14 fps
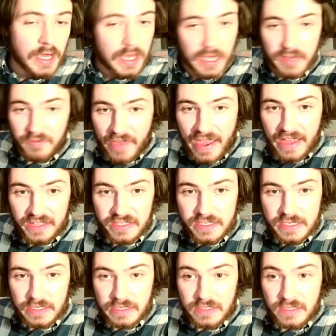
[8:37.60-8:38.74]

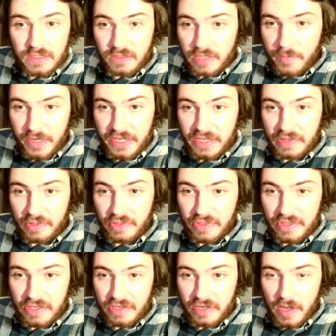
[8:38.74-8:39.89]
advances, limiting
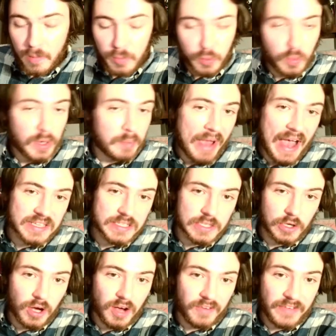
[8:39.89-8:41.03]
the number 1 passing
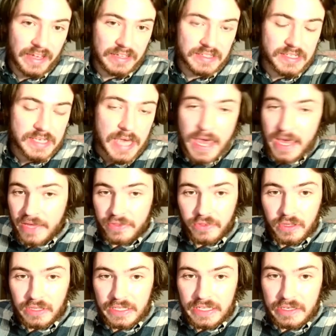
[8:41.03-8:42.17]
offense in the
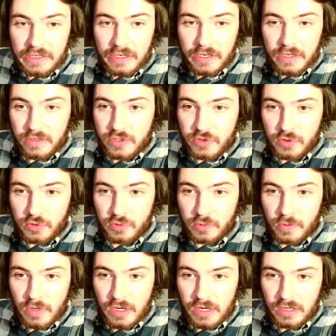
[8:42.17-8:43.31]
league
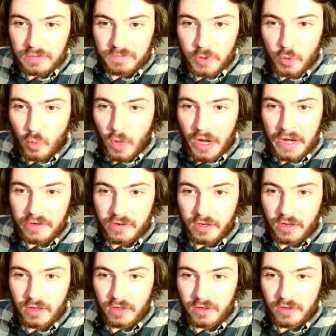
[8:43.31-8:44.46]
to quite
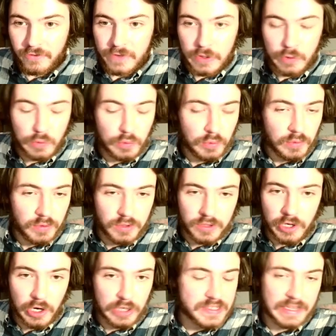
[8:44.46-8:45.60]
a few
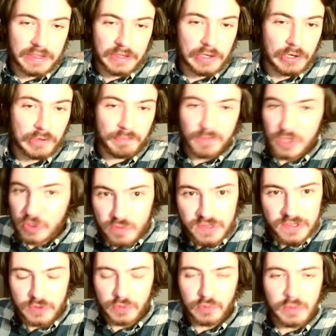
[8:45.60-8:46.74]
yards than they're
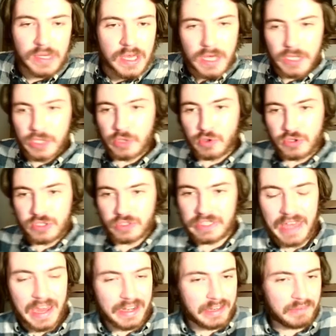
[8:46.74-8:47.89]
used to usually
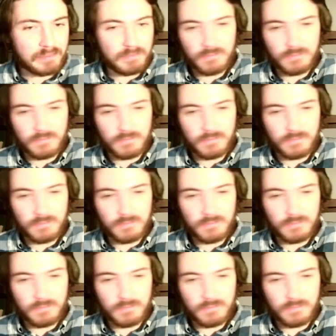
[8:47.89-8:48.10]
getting.